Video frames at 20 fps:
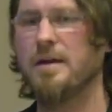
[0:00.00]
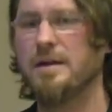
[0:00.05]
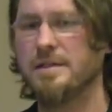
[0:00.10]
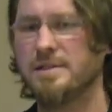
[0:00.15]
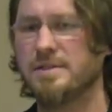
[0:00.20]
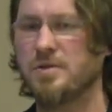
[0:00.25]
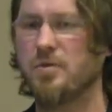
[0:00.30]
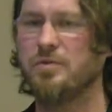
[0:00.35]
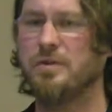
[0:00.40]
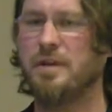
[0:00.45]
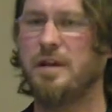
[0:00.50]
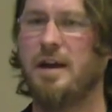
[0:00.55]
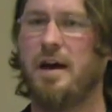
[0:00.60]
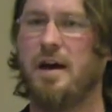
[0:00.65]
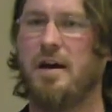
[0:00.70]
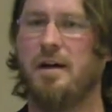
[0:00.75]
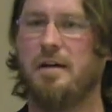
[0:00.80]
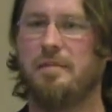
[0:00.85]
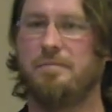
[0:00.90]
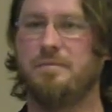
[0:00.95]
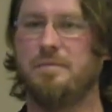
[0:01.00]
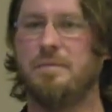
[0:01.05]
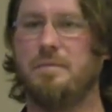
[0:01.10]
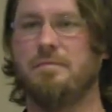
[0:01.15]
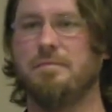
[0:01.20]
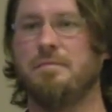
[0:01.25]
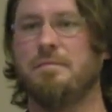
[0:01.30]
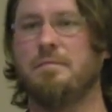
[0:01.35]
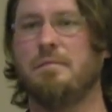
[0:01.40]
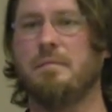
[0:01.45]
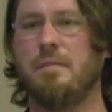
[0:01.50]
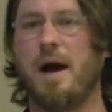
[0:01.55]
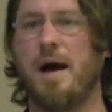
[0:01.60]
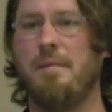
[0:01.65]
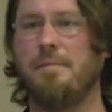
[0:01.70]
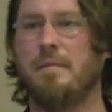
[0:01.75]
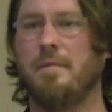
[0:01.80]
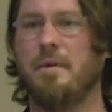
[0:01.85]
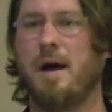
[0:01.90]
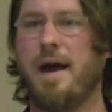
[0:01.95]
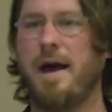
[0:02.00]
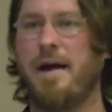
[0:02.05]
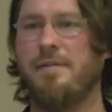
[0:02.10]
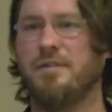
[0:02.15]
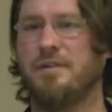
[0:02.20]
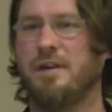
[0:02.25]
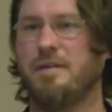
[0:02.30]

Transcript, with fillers: Certainly, I haven't